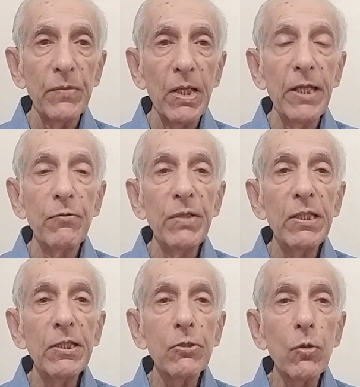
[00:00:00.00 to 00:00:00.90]
and we
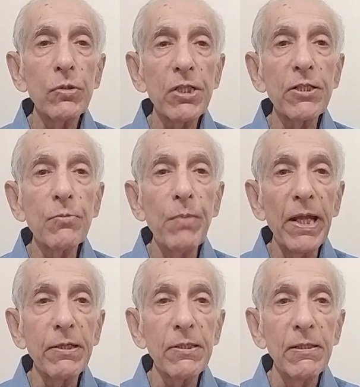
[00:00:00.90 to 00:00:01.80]
need to
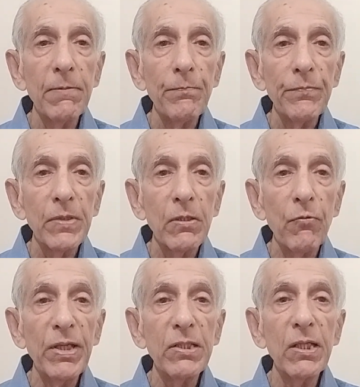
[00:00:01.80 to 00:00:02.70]
suspect
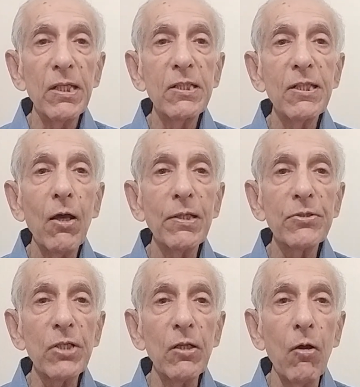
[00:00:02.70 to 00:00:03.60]
when the
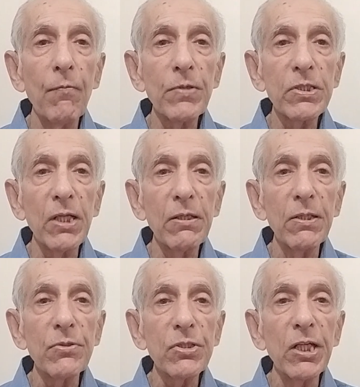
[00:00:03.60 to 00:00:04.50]
etiology of a
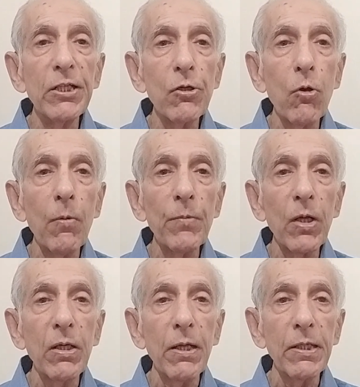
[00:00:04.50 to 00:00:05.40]
sudden syndrome
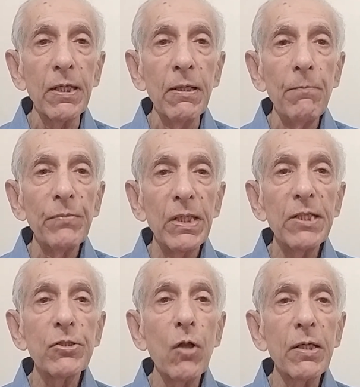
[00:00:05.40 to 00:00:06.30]
occurring
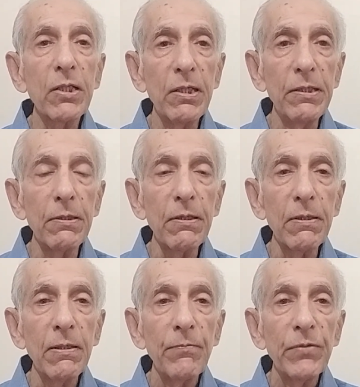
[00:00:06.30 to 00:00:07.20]
is not clear.
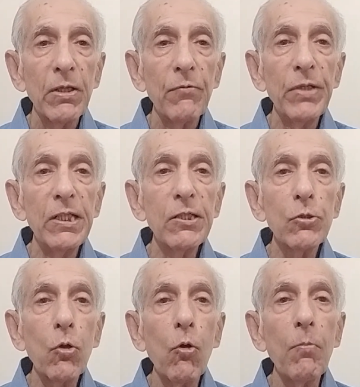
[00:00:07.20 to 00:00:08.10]
We need
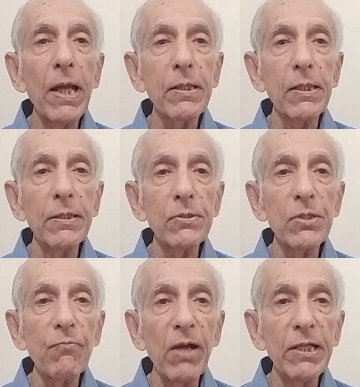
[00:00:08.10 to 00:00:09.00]
to go back and
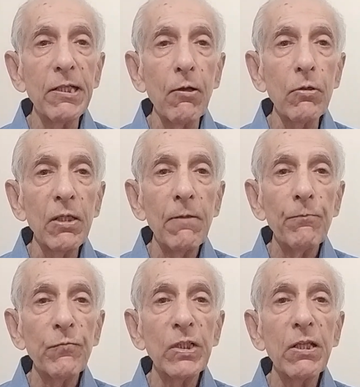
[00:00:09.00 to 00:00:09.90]
find out
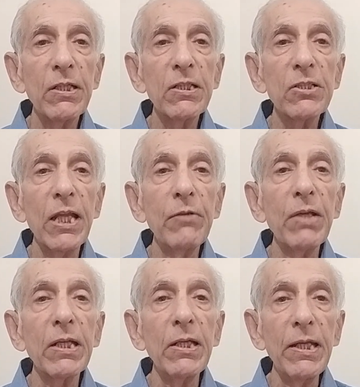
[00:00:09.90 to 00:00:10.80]
whether it is
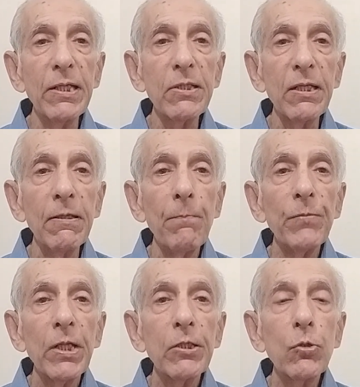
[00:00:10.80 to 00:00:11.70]
anyway related
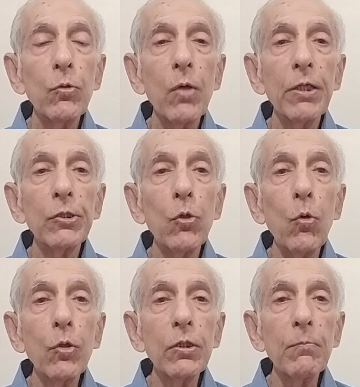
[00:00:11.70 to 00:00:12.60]
to a
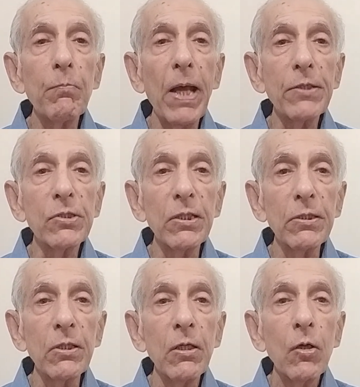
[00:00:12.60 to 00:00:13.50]
known
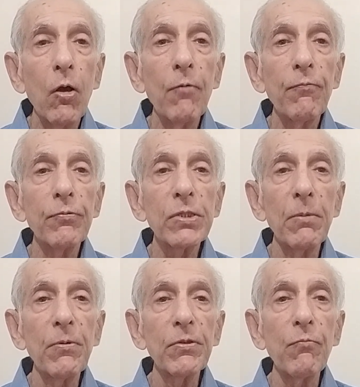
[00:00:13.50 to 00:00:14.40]
pattern of
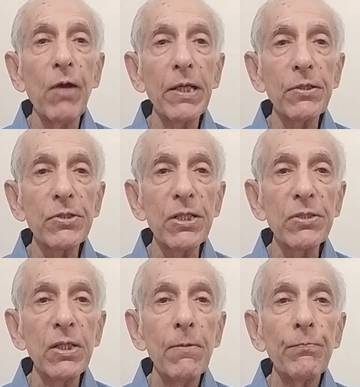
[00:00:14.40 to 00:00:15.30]
some of the
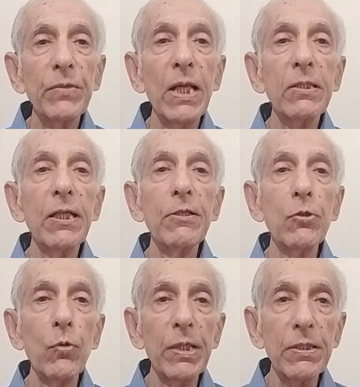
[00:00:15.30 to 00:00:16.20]
viruses that can
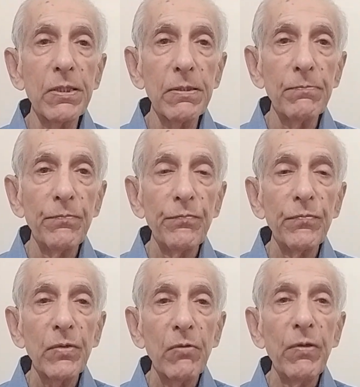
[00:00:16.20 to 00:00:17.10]
do it.
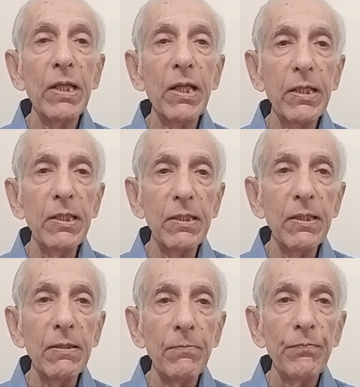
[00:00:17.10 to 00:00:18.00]
Well,
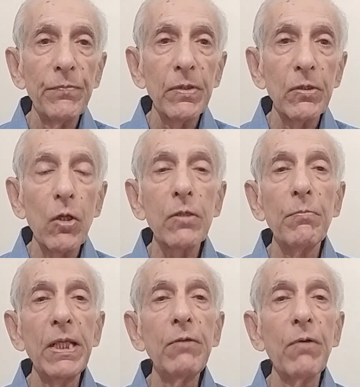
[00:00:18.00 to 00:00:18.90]
luckily, not
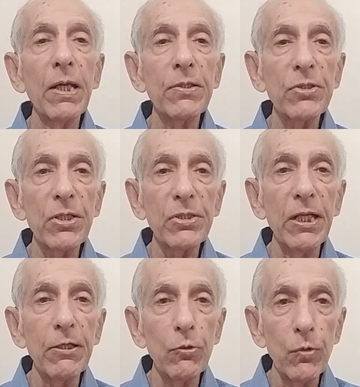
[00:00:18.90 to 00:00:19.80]
many viruses
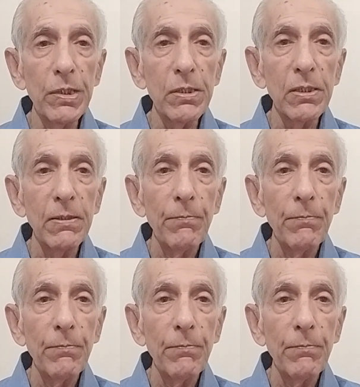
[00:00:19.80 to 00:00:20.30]
can do it,